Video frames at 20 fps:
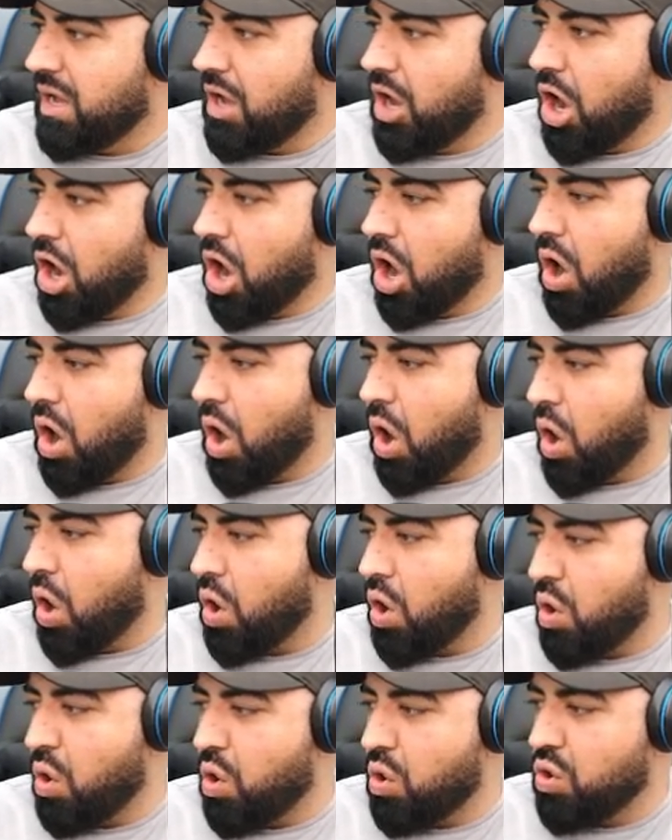
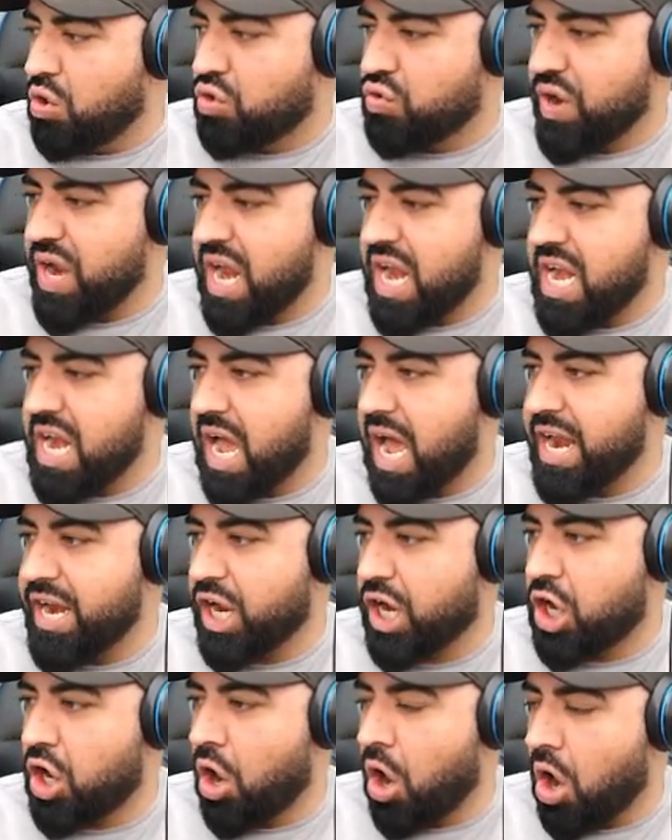Oh, green
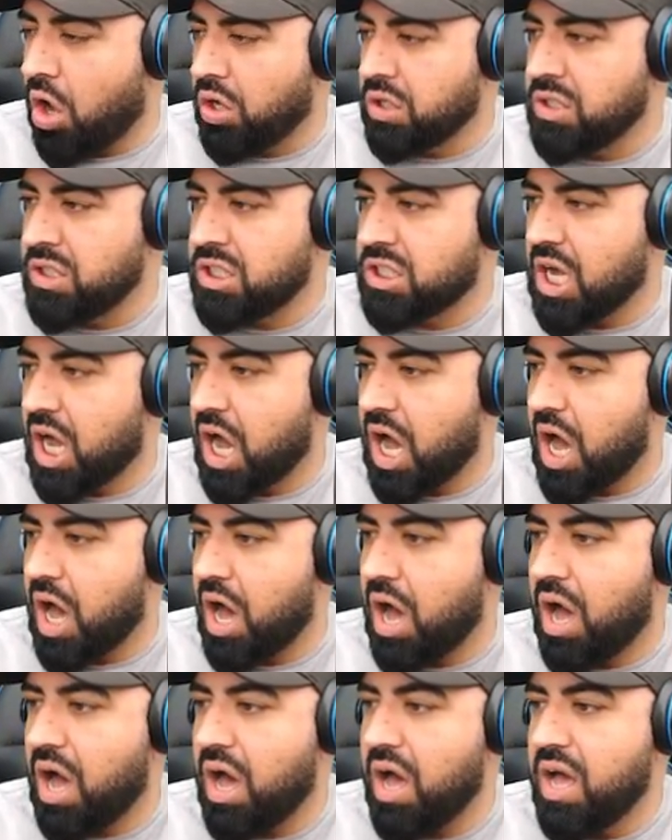
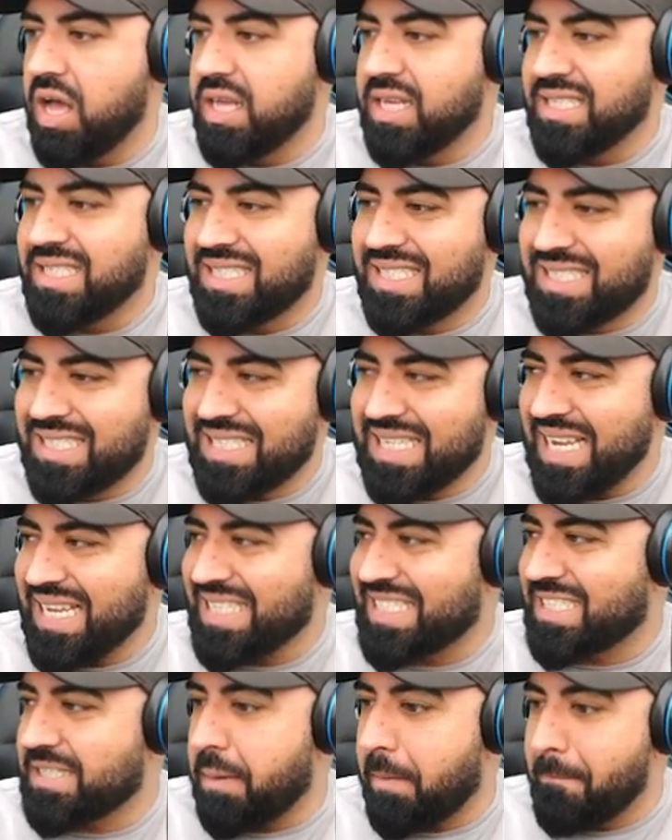anaconda.
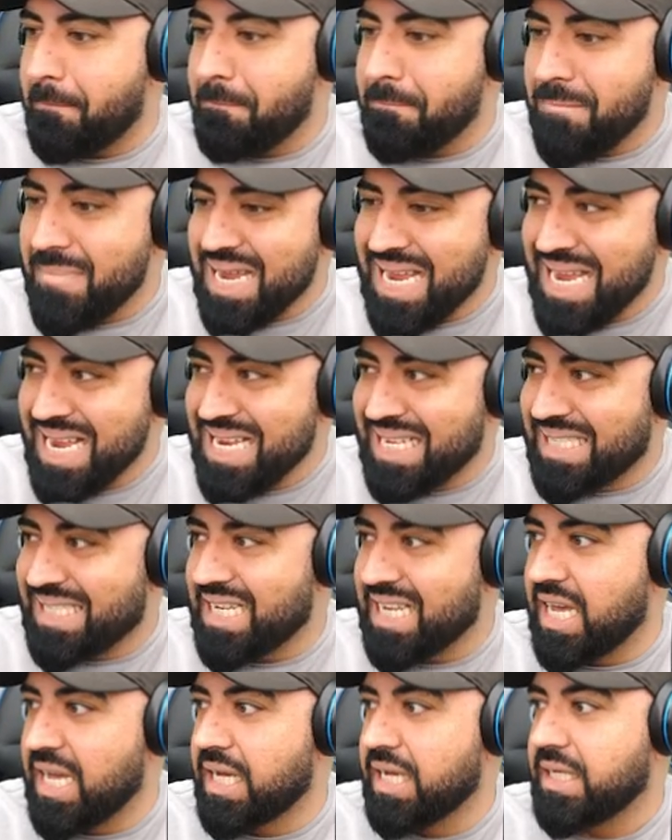6
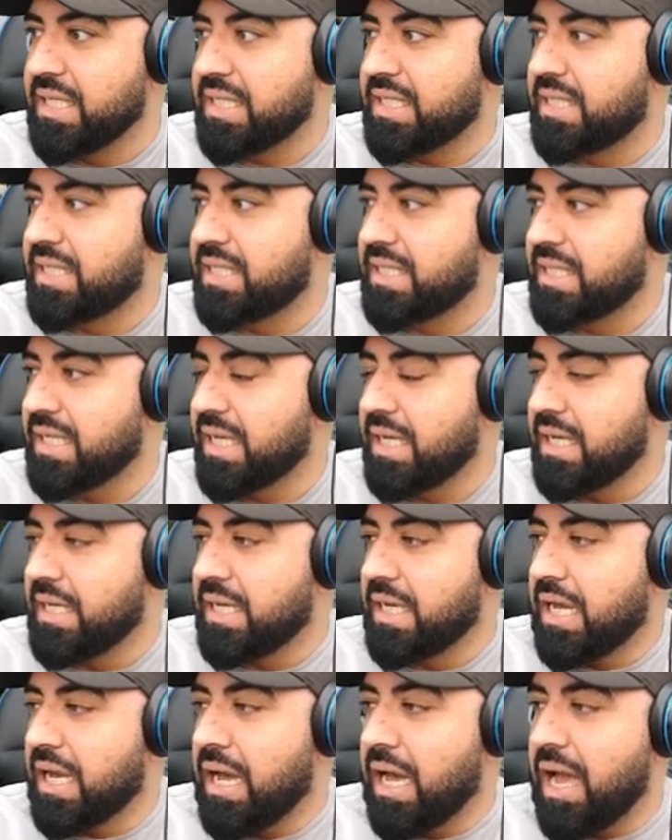meters.
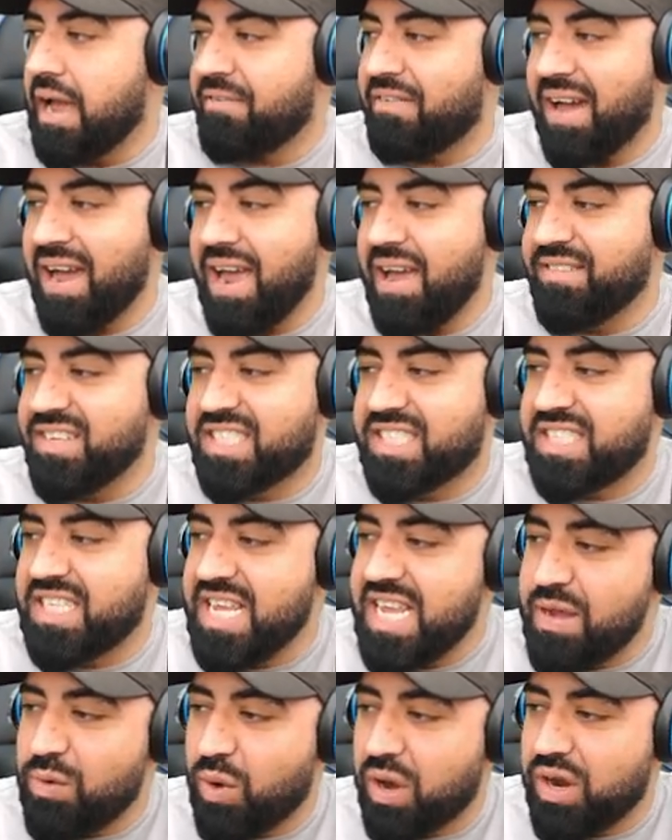If I ever
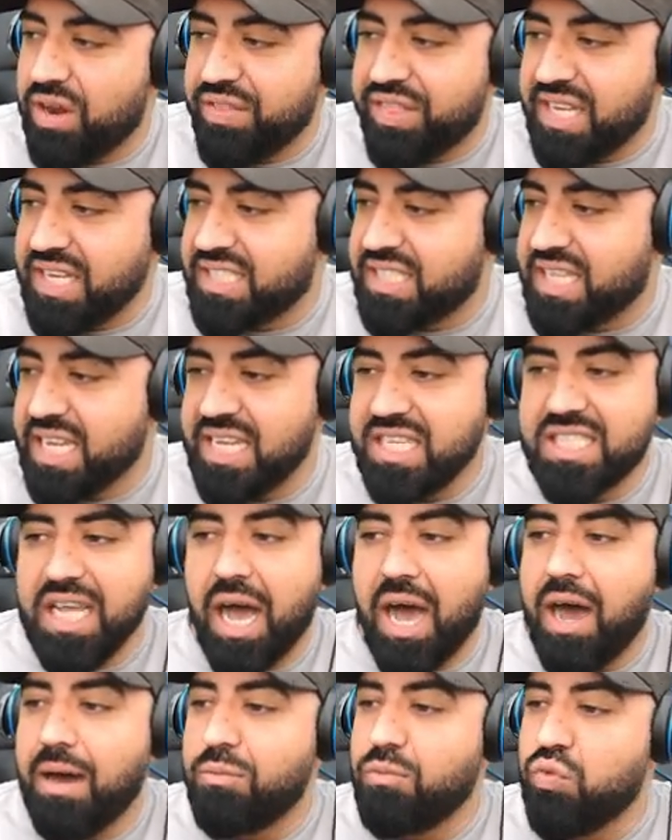see one of these things,
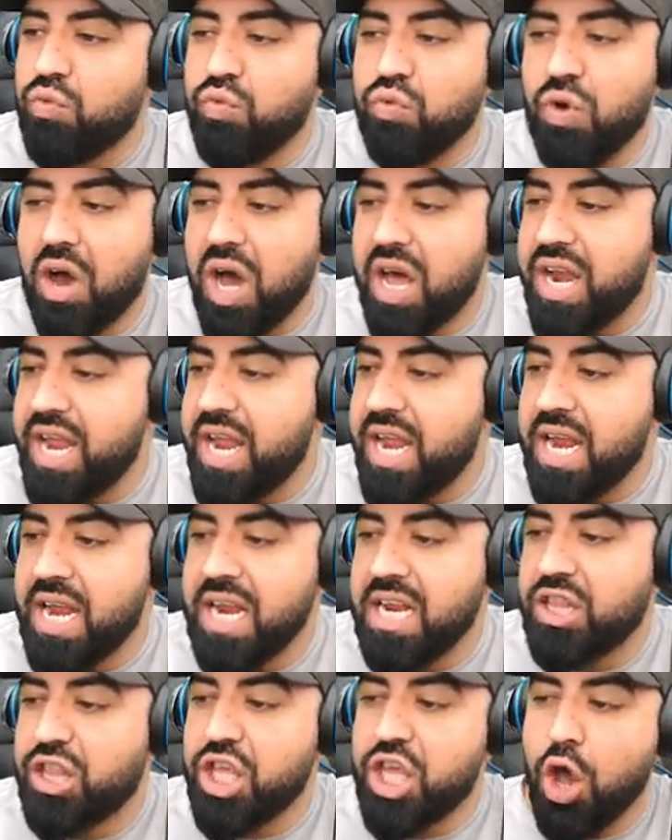I'm
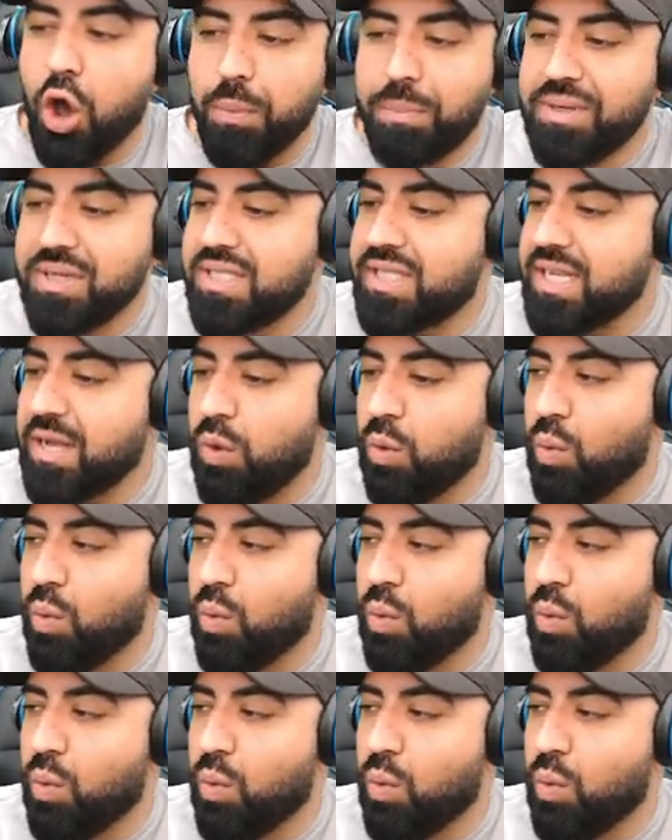running the opposite